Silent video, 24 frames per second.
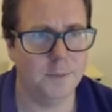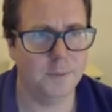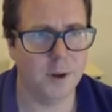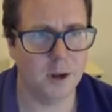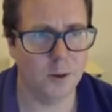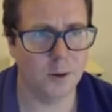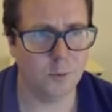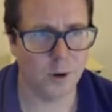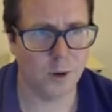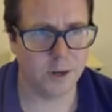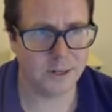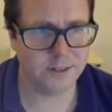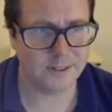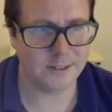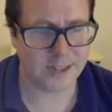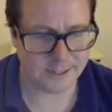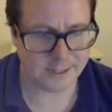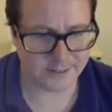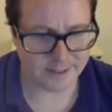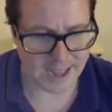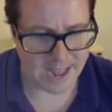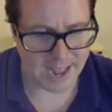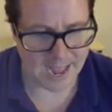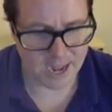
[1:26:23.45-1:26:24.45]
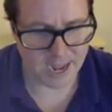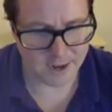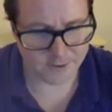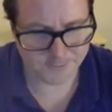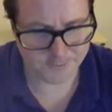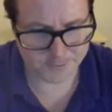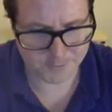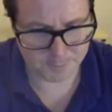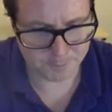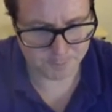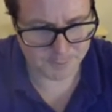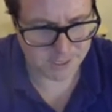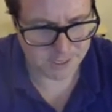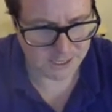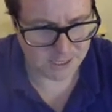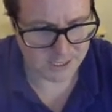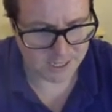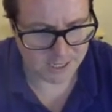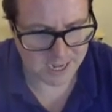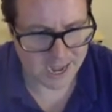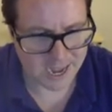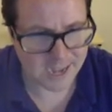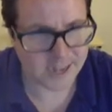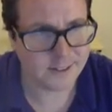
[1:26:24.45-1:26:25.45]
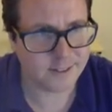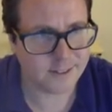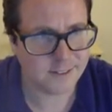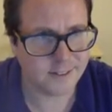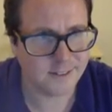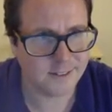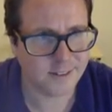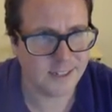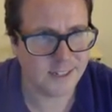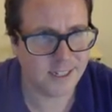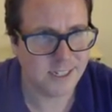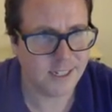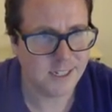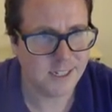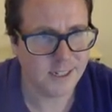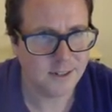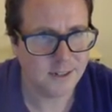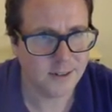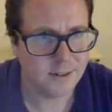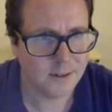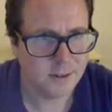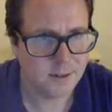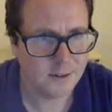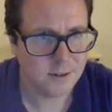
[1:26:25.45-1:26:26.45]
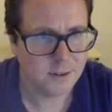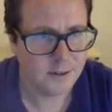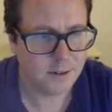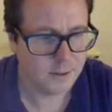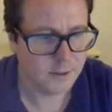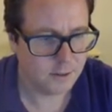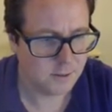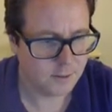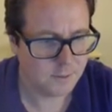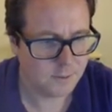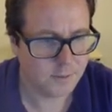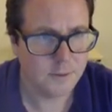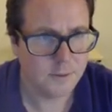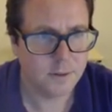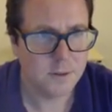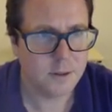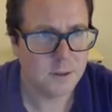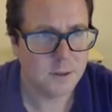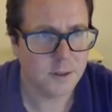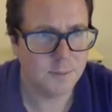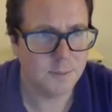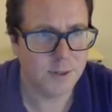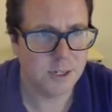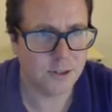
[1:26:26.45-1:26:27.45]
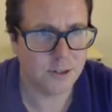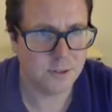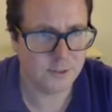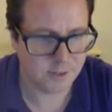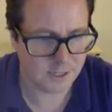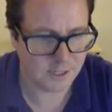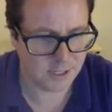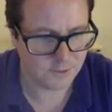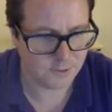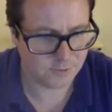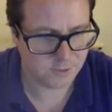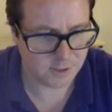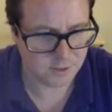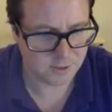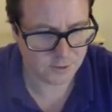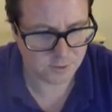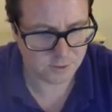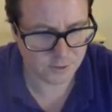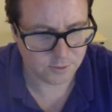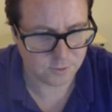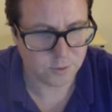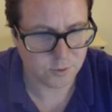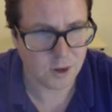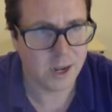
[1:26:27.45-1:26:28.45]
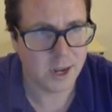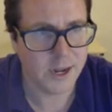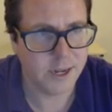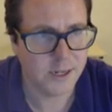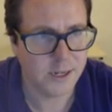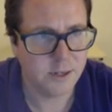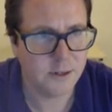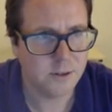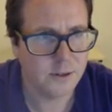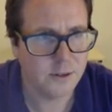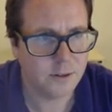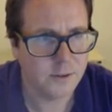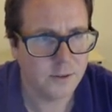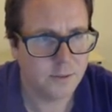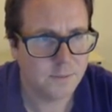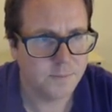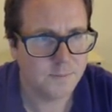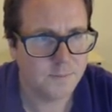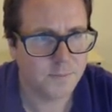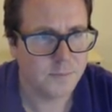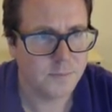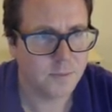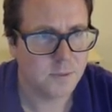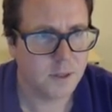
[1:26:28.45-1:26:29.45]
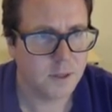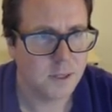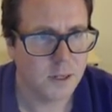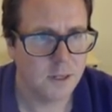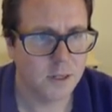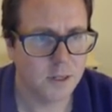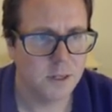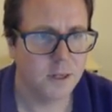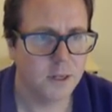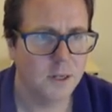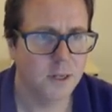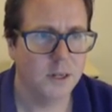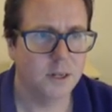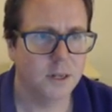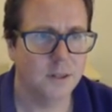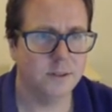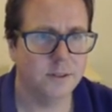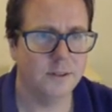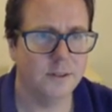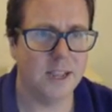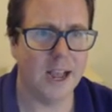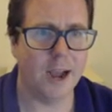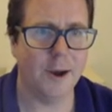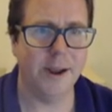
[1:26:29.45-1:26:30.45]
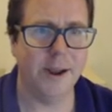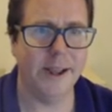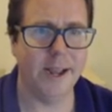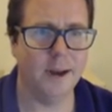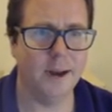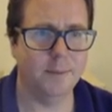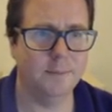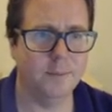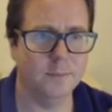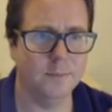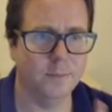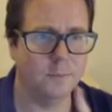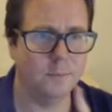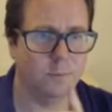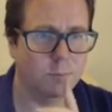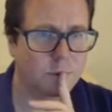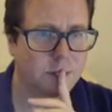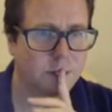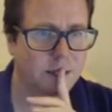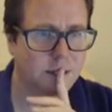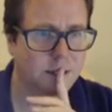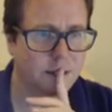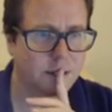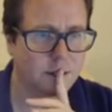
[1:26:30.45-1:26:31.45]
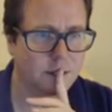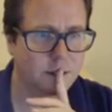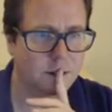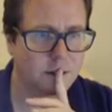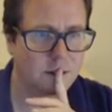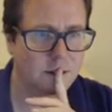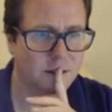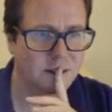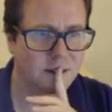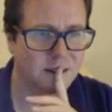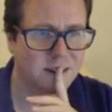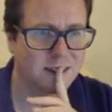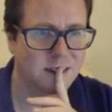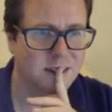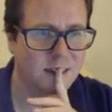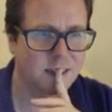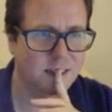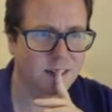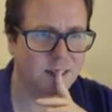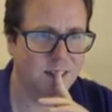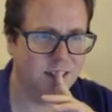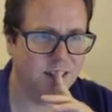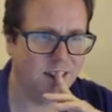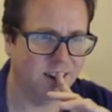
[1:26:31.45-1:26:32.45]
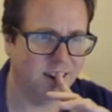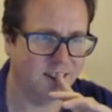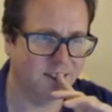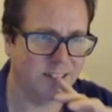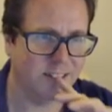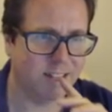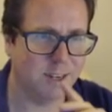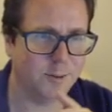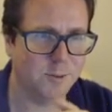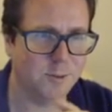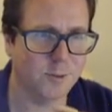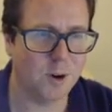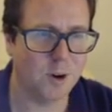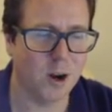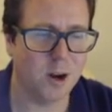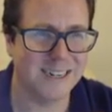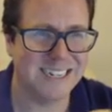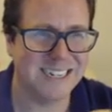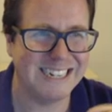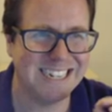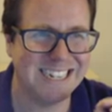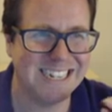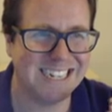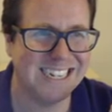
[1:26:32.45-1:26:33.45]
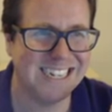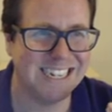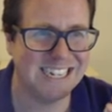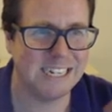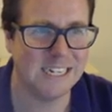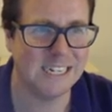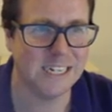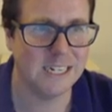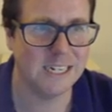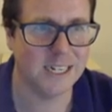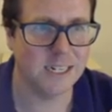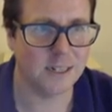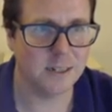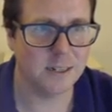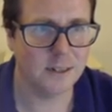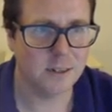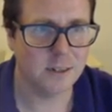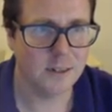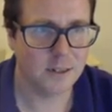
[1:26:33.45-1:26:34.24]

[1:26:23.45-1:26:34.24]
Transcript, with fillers: I want to say it's FPSC. Let me just see if this is right. See how I am with it? Nah, no, that was wrong. Ah.